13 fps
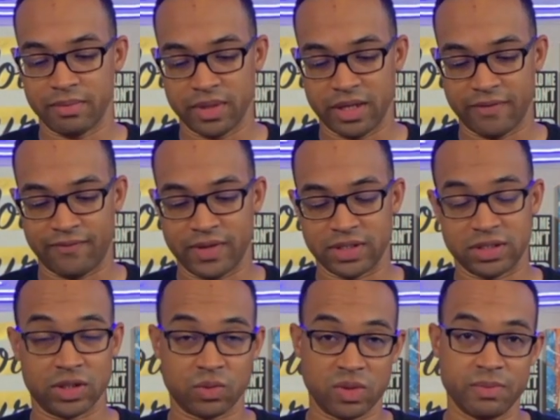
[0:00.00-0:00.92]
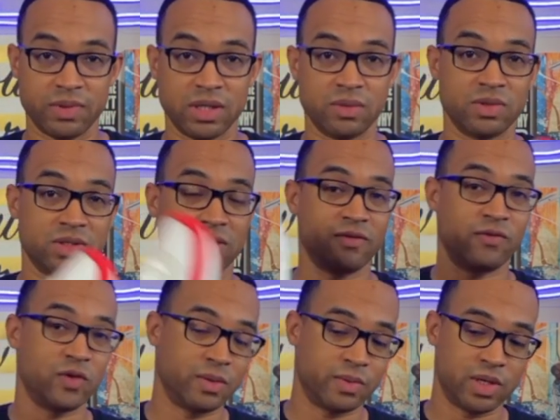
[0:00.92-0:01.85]
if it's the 3 bubbles or the
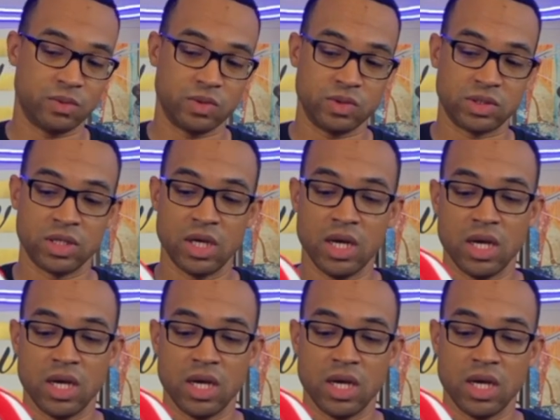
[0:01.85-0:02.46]
4 bubbles.